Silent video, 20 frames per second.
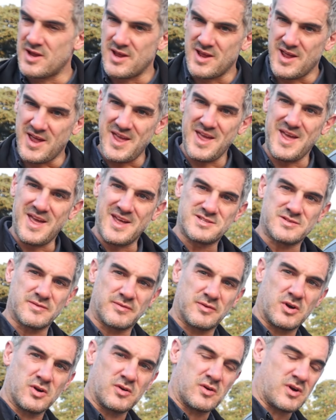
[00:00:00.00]
here to
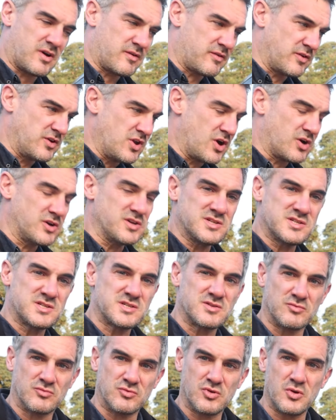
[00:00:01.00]
photograph a
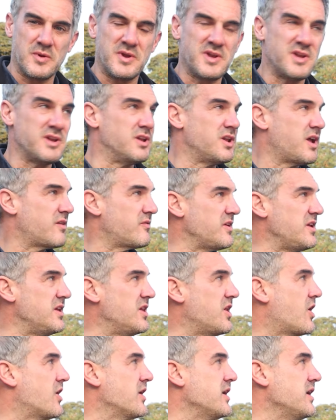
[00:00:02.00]
nice ruin, lovely
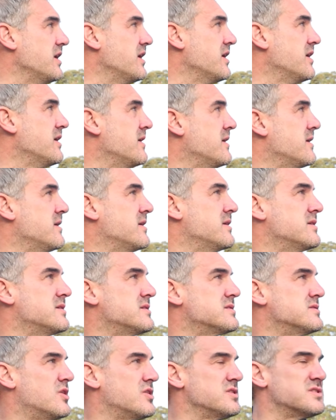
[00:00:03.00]
light,
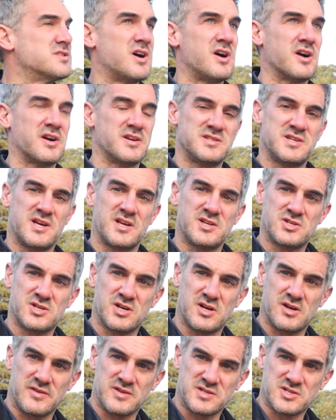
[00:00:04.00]
nice
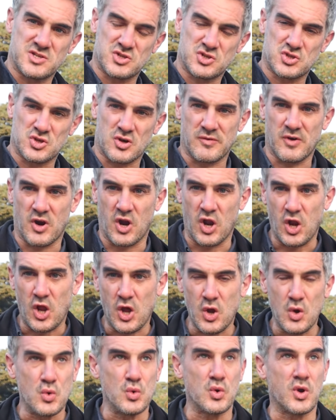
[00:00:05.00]
architecture. There's a soft
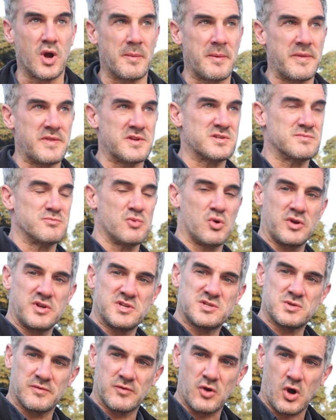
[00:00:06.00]
glow coming this morning,
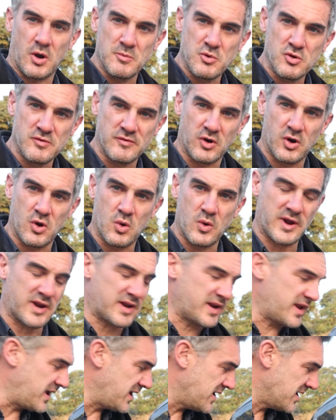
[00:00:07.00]
so I've got to move on
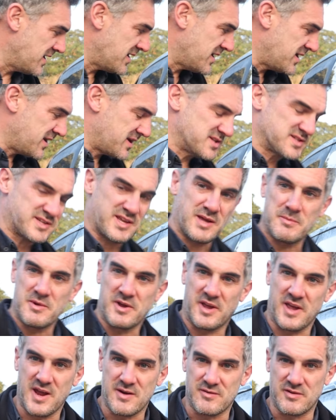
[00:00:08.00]
quickly. Let's get my
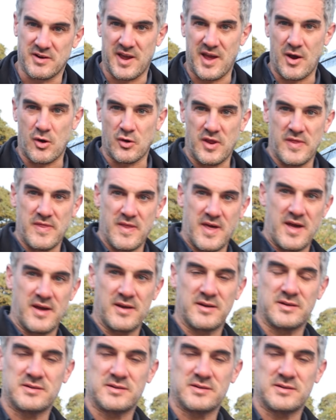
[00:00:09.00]
gear and get on in there.